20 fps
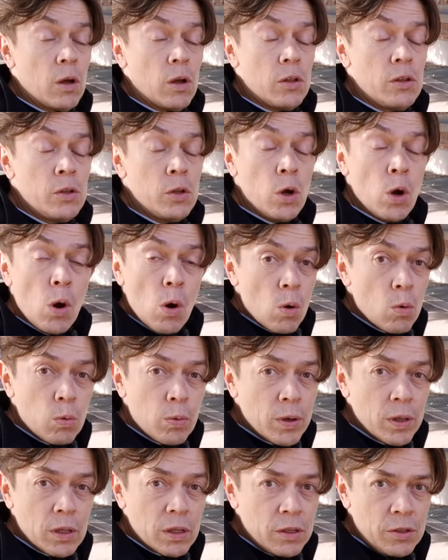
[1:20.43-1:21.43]
no,
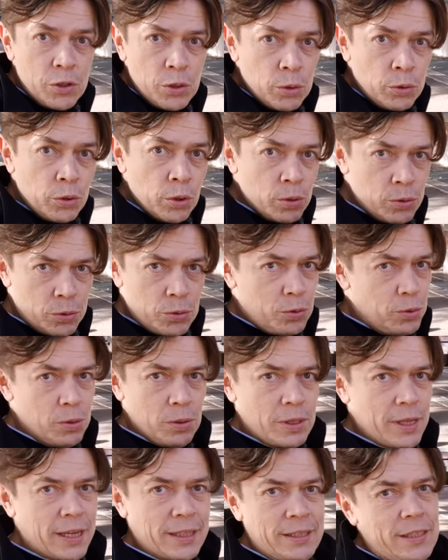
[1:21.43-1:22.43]
well, you don't
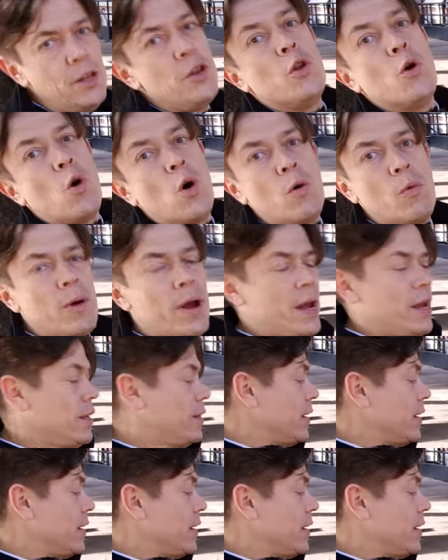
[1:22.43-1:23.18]
do that in Norway.